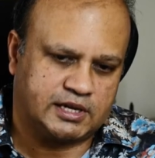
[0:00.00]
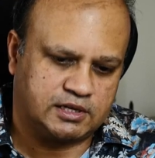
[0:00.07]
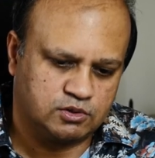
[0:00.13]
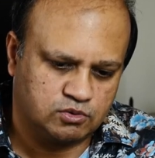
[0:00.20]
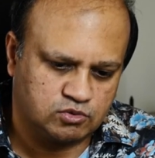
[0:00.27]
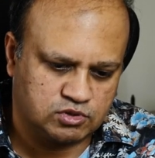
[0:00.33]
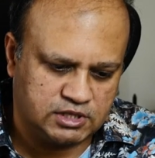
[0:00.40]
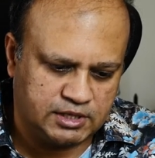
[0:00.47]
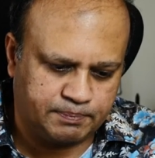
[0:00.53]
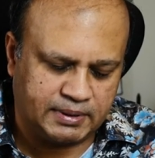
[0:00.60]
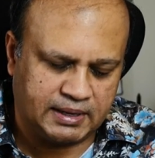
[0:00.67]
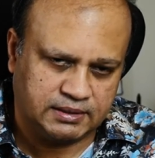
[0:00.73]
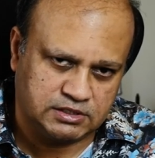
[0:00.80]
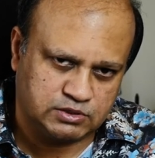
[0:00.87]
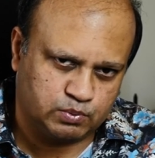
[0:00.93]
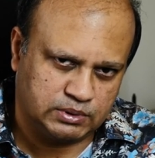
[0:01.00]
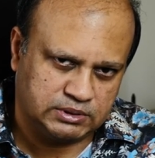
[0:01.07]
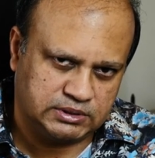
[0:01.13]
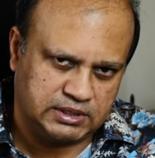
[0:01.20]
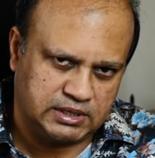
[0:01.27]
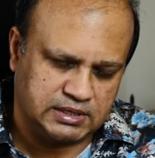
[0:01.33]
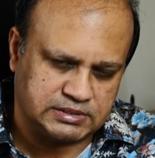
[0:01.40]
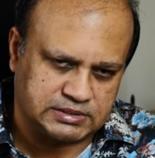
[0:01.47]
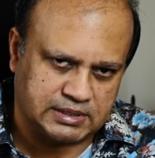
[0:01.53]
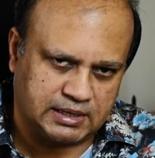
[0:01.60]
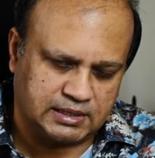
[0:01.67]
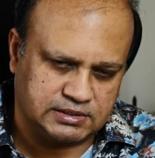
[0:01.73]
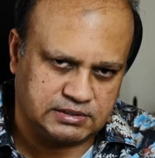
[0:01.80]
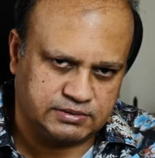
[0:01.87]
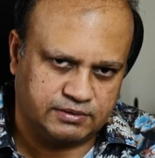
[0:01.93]
I usually pair this with the
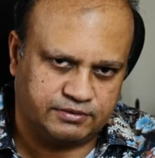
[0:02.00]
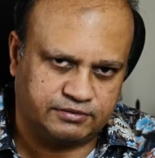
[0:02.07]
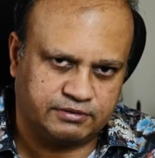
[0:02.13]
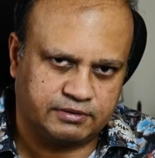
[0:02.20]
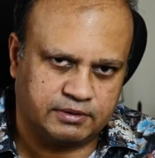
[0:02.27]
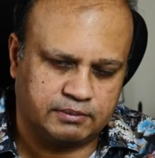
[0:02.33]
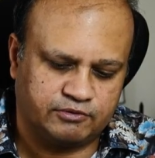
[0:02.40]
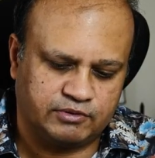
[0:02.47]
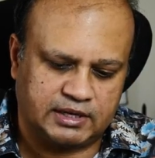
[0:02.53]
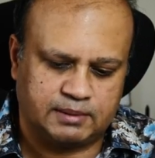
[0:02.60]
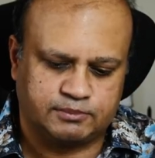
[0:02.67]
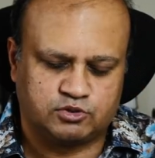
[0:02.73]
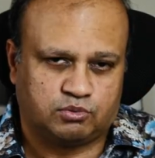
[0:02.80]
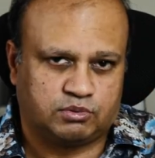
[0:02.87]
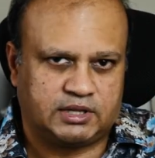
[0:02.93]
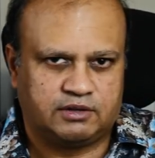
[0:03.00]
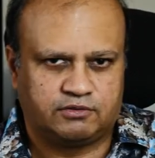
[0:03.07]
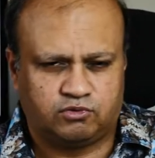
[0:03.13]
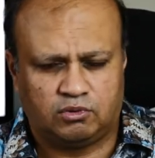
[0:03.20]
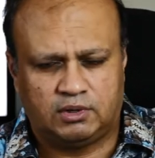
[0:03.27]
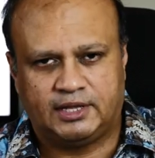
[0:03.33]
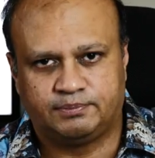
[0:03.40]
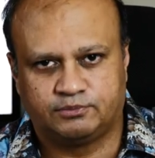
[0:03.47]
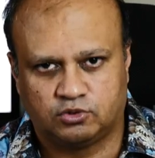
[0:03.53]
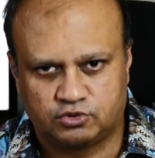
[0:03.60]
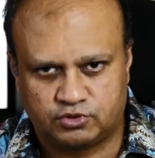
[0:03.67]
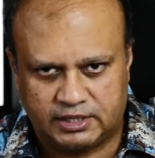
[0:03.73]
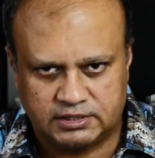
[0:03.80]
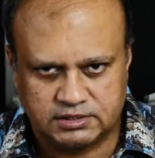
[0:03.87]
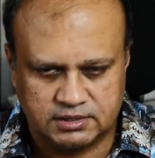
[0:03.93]
Zeiss 55mm, where I'm shooting full length
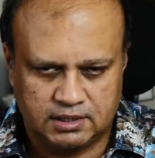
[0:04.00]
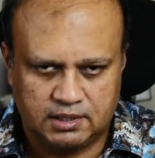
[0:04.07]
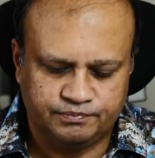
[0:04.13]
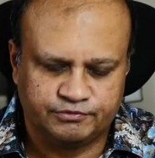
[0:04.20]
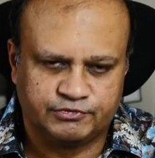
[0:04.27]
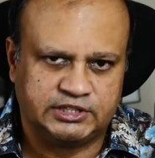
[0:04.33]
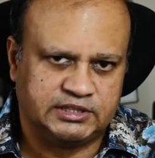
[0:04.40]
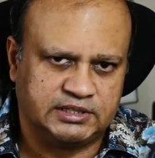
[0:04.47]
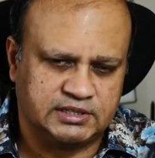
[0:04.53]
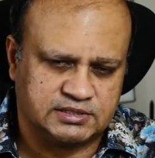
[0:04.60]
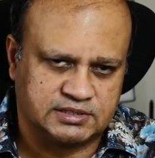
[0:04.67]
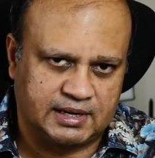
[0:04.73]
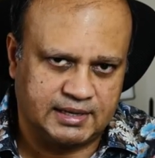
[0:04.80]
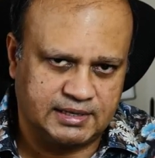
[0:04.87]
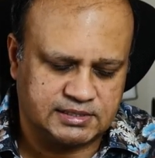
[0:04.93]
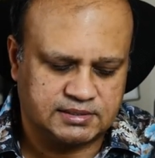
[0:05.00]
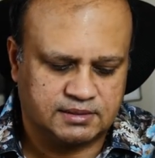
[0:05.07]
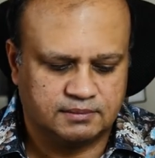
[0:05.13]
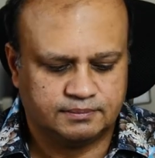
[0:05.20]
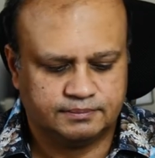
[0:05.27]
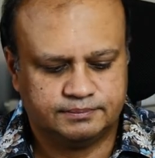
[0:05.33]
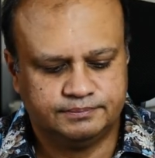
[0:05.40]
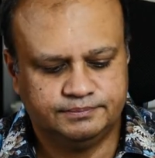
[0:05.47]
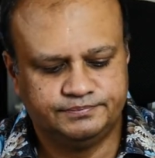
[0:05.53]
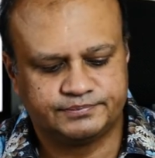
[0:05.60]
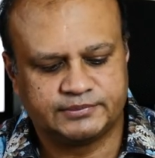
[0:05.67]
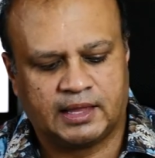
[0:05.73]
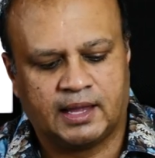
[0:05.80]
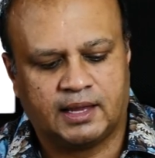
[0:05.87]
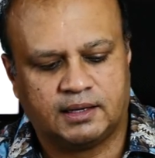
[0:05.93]
portraits with the Zeiss,
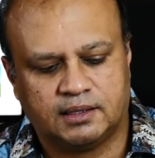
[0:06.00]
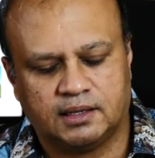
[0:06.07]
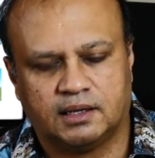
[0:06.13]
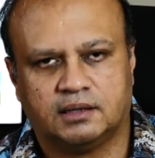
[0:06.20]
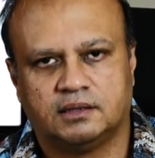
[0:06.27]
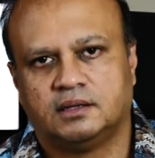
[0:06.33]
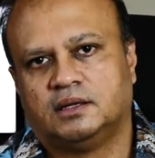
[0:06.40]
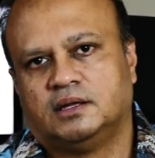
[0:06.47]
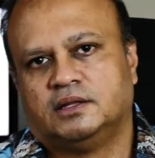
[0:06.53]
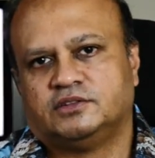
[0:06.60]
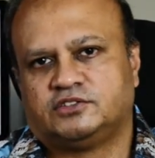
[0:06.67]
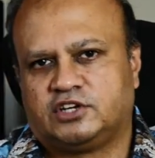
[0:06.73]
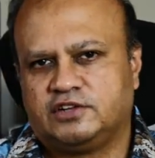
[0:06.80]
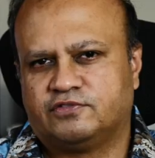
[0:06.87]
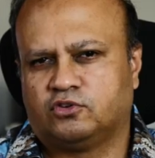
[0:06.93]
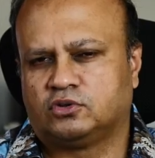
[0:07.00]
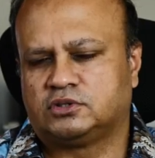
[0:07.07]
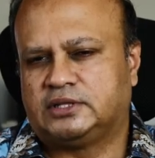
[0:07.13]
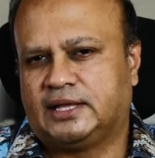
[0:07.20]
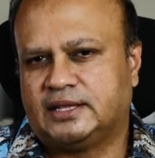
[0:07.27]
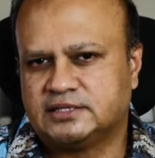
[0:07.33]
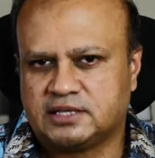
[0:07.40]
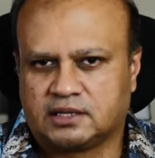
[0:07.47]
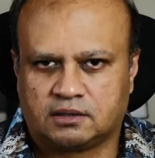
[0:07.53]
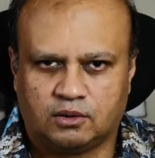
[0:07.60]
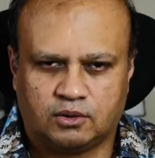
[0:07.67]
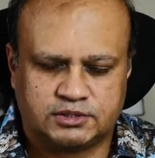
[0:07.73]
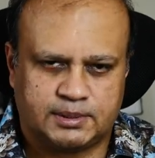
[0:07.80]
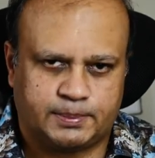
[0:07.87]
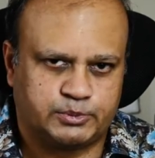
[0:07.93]
and 3/4 lens and
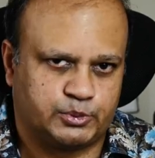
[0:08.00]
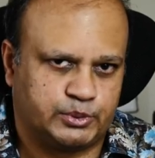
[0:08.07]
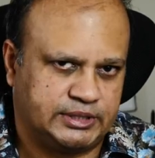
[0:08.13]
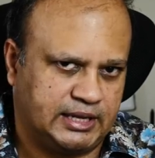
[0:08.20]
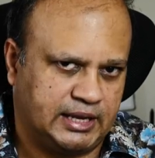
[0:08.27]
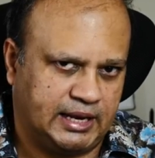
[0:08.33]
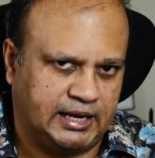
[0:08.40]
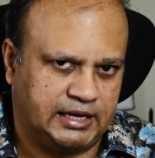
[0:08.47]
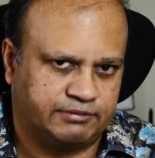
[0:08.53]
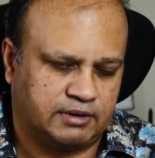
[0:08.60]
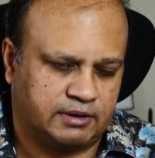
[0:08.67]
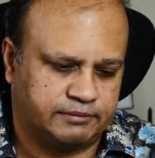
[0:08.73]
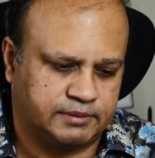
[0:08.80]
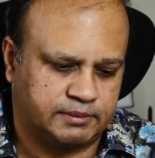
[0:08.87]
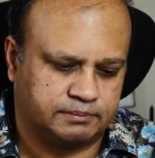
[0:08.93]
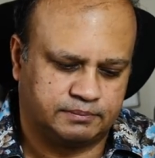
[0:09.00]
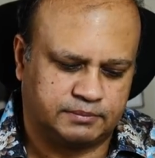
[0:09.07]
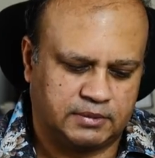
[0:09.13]
close-ups with the 85mm.